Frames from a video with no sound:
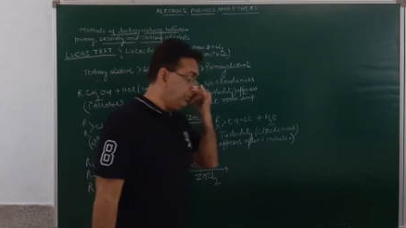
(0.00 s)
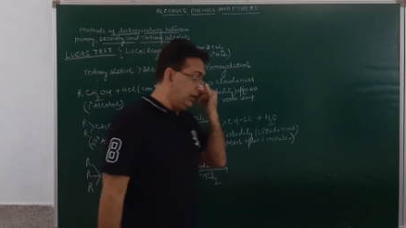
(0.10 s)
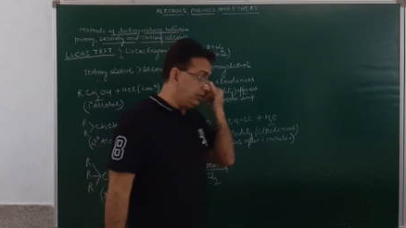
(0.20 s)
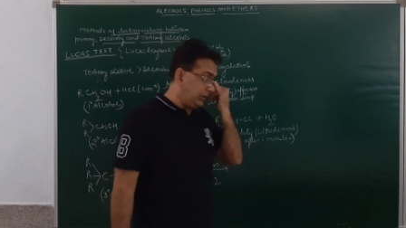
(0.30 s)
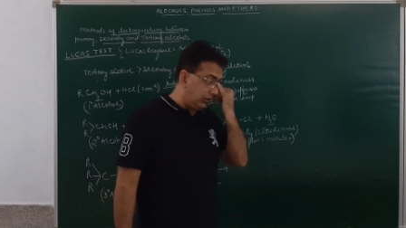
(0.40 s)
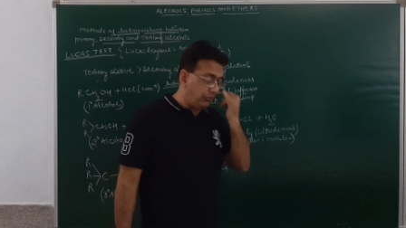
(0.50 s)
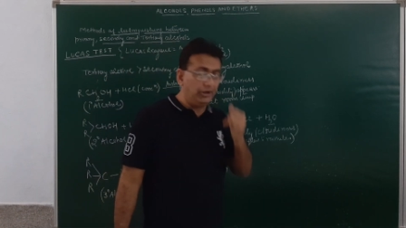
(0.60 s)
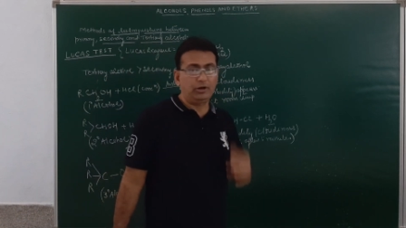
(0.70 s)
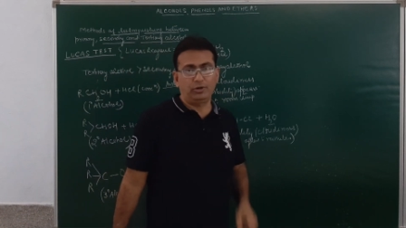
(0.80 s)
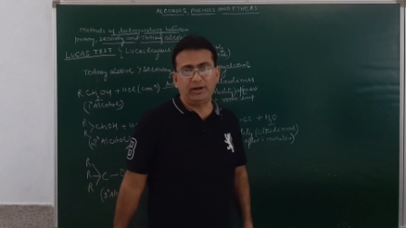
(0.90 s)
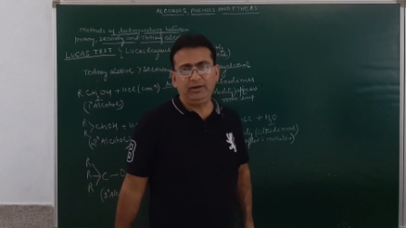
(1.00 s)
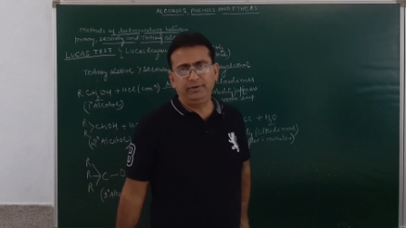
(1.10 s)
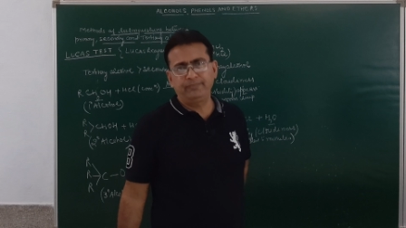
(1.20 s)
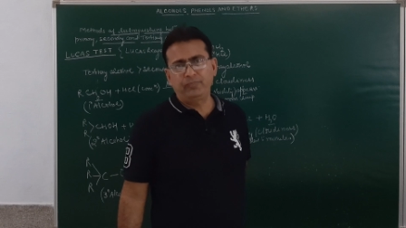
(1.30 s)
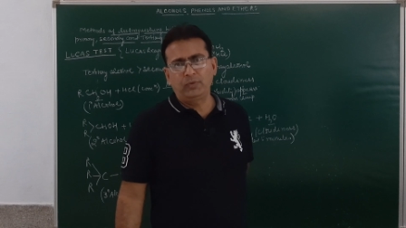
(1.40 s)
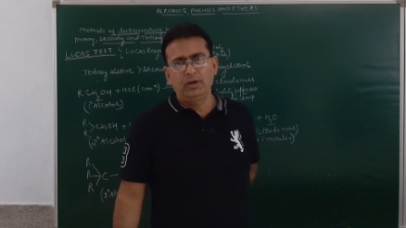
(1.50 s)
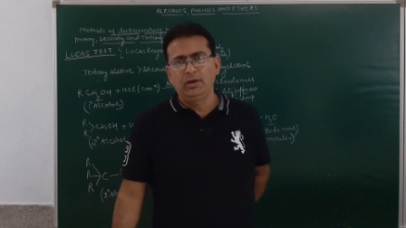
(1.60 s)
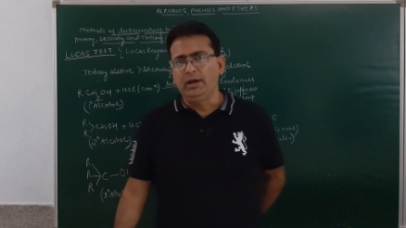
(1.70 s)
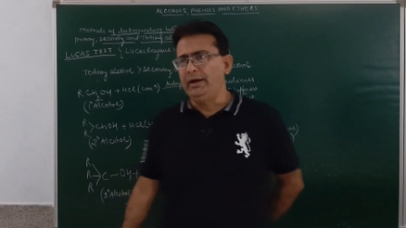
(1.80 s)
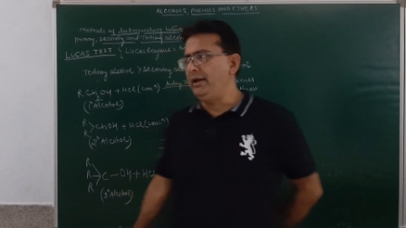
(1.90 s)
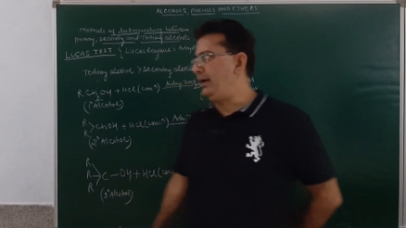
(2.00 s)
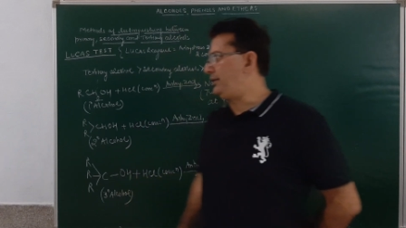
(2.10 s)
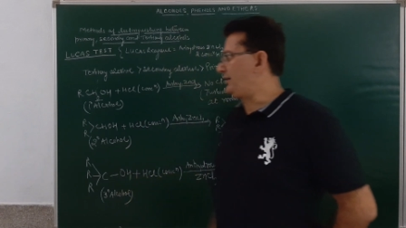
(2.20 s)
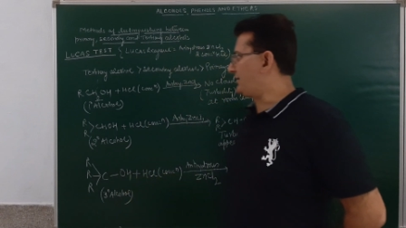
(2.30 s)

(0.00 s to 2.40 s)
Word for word: be tertiary chloride and here the